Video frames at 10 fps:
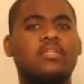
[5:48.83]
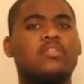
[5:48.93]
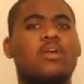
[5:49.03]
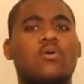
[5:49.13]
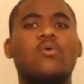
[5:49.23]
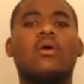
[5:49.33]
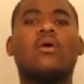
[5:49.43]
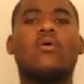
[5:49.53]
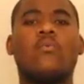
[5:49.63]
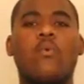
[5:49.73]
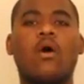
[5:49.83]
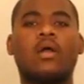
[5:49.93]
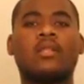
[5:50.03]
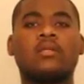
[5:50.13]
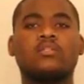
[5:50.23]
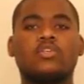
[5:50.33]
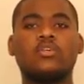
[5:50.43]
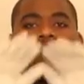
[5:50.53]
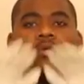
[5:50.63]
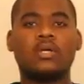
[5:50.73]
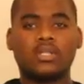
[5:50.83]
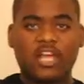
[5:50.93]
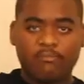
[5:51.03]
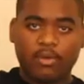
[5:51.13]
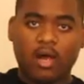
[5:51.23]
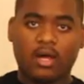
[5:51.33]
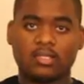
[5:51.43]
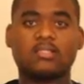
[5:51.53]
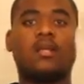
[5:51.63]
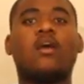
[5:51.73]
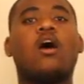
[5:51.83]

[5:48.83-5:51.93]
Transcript: So 1, 2, left pause.